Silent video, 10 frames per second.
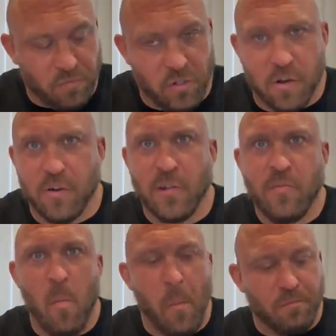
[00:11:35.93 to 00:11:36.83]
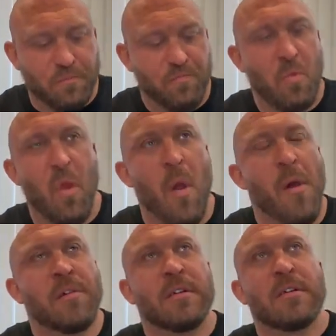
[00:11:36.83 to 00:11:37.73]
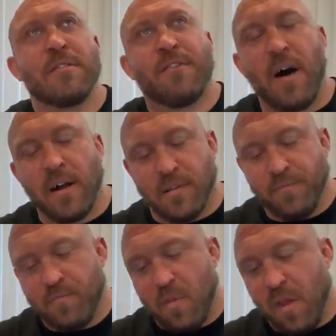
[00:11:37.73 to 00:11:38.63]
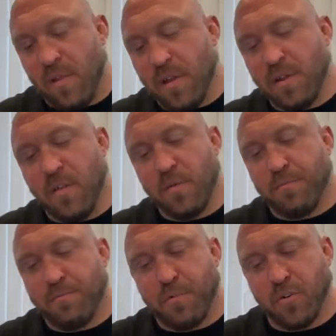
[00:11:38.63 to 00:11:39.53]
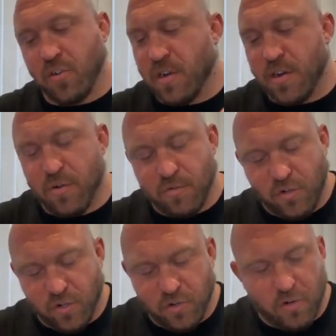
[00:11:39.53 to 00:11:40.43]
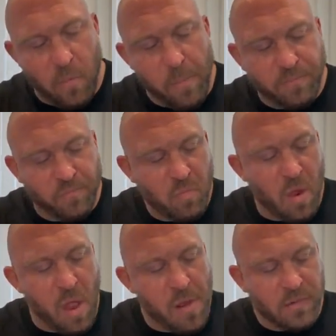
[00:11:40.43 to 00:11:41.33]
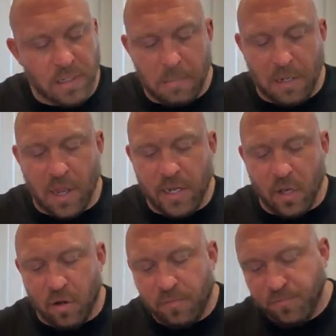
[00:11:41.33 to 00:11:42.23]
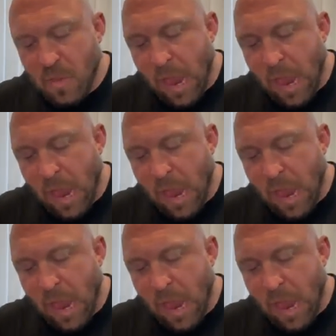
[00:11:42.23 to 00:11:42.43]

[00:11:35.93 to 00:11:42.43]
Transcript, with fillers: Sorry. Fuck. And then another person I knew, jeez, a millennial.